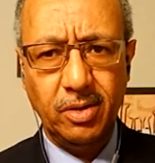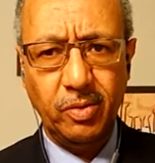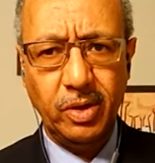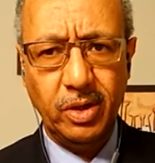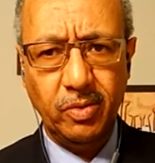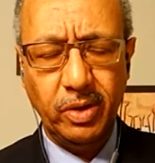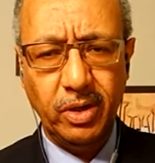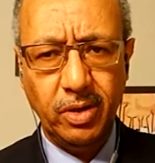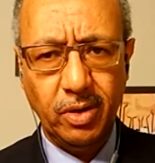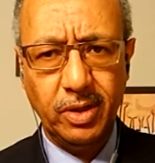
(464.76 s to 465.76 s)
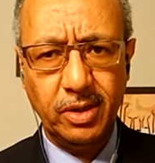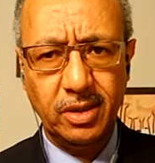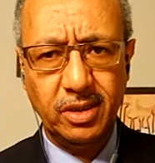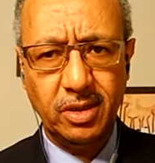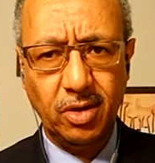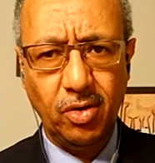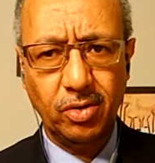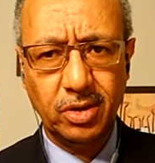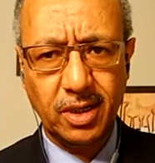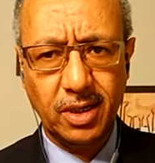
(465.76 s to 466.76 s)
We know that this is a long
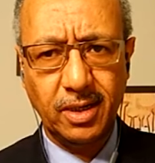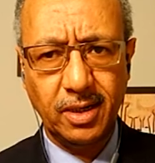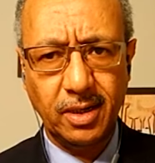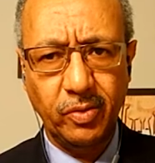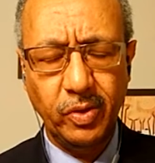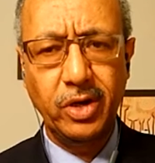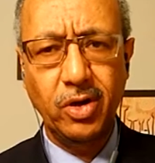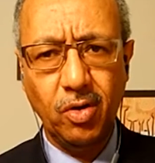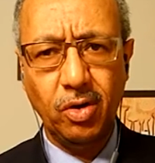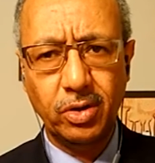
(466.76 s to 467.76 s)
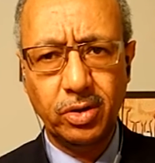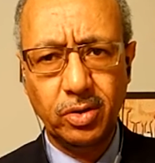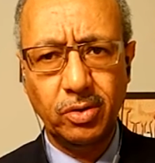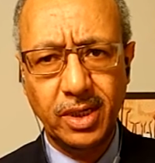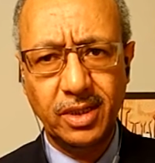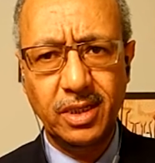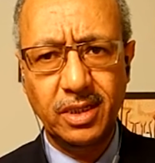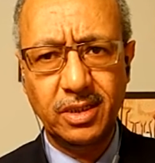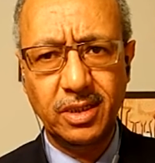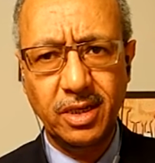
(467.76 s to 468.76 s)
struggle. We know also that
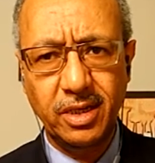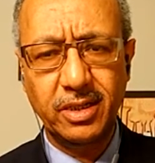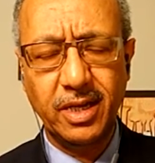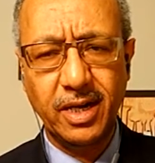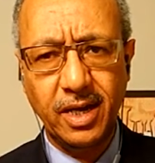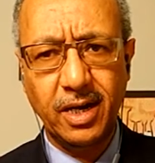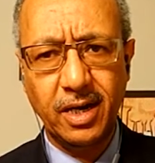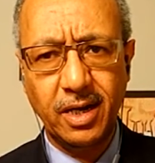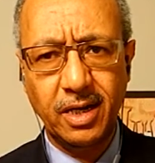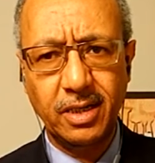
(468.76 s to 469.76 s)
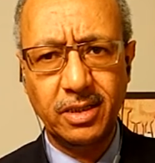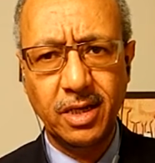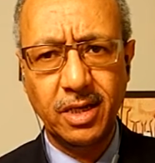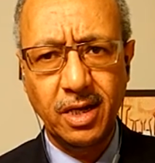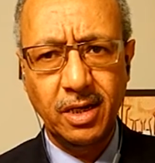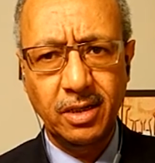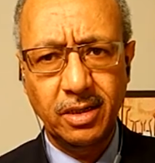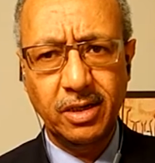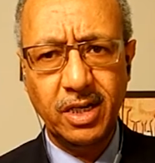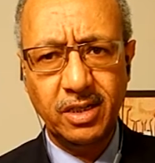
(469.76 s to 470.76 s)
this is an era, as the
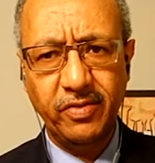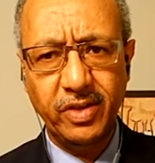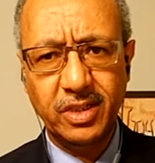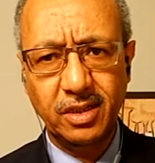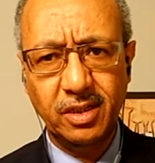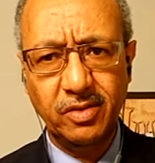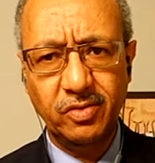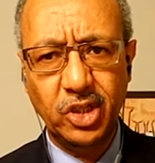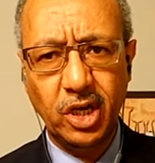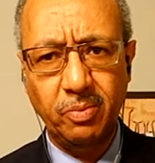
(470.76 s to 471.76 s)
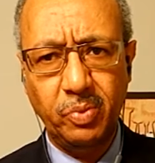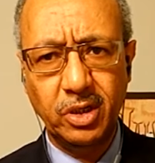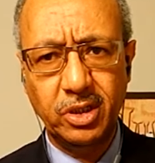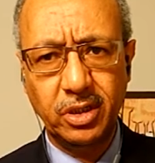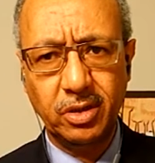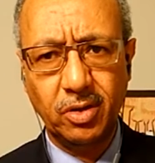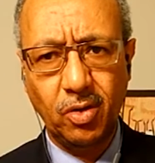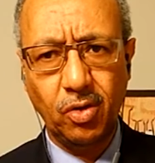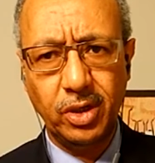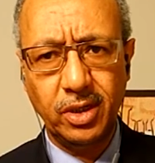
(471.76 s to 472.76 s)
great investigative John Pilger
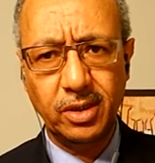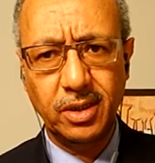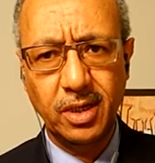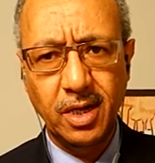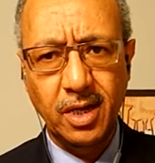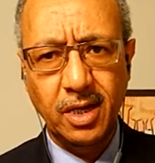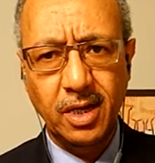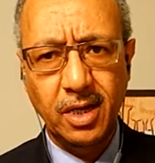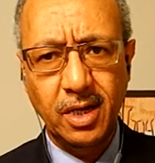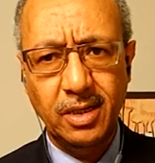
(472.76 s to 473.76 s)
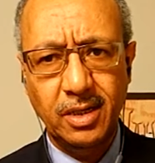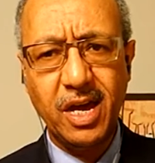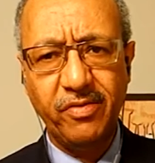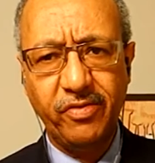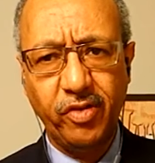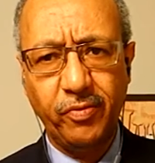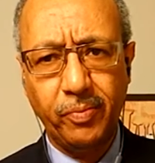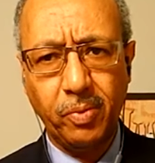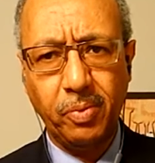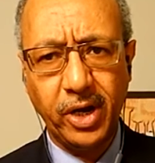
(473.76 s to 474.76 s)
called it, the triumph of
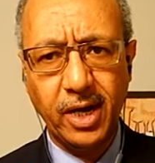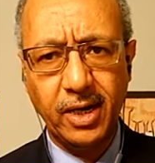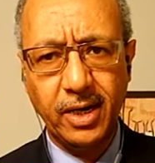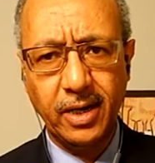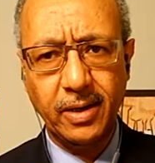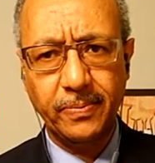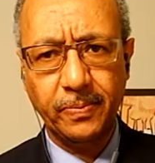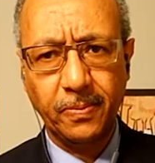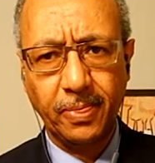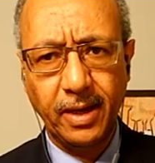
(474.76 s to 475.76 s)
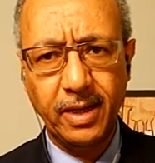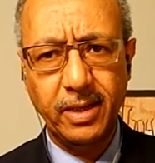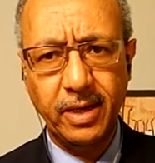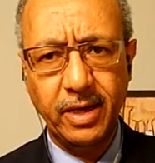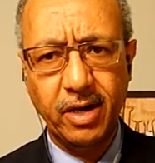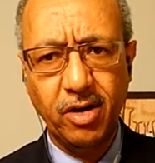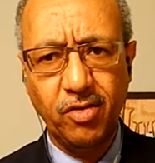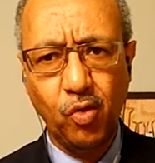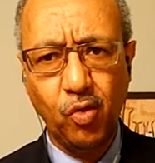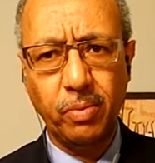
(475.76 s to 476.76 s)
propaganda and the era
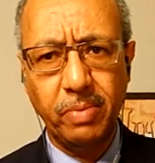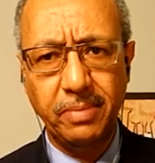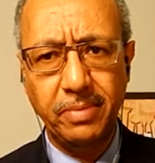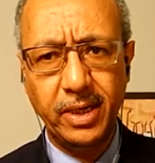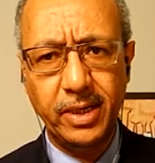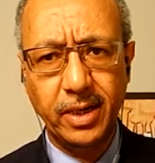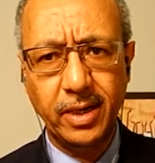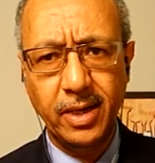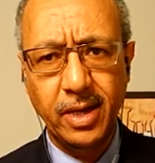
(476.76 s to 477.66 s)
of war by media.